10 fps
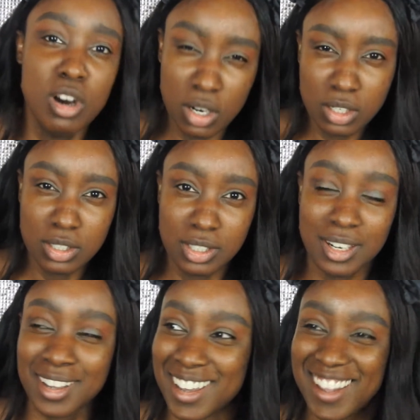
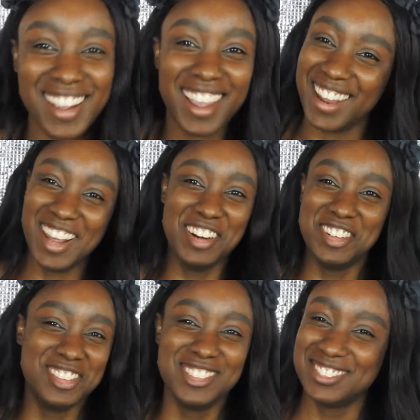Ugh. And I
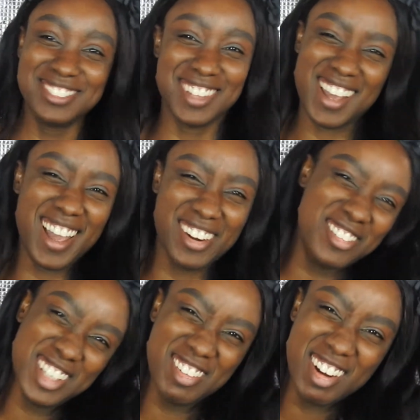don't I
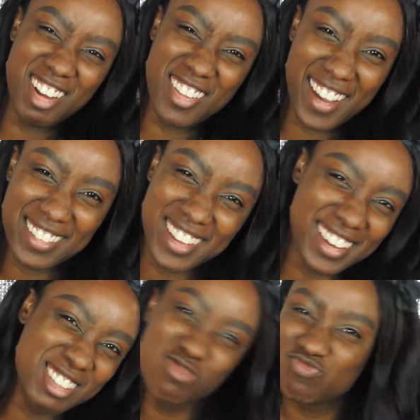don't really want all that,
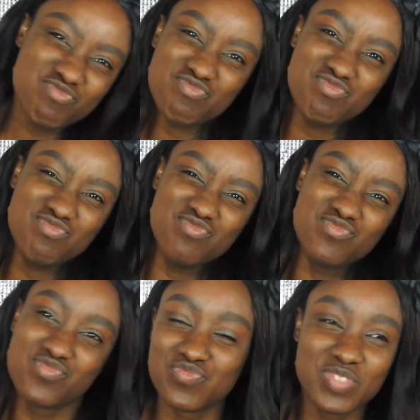like,
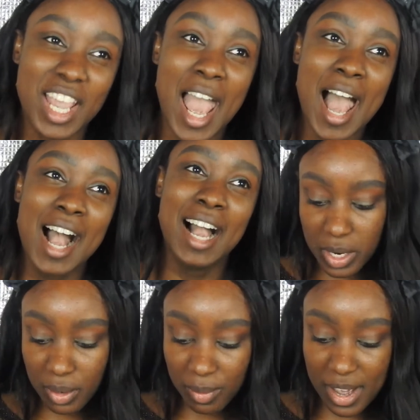mm.
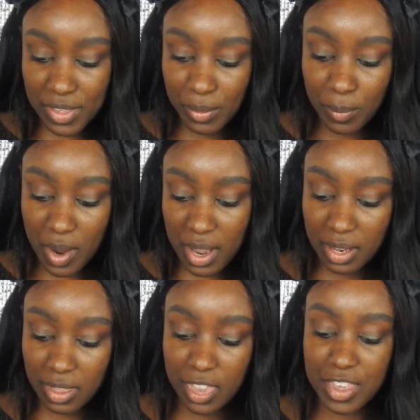Would I rather
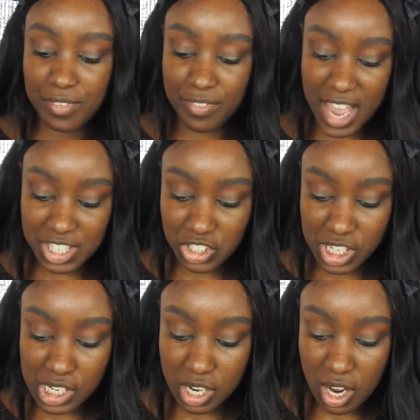want the
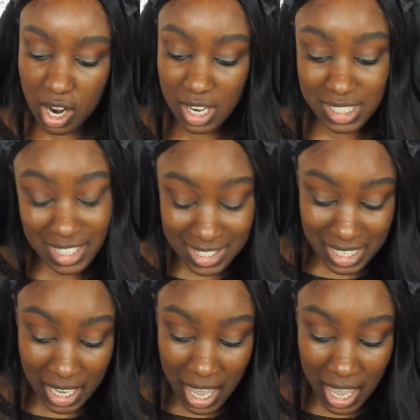fashion artistic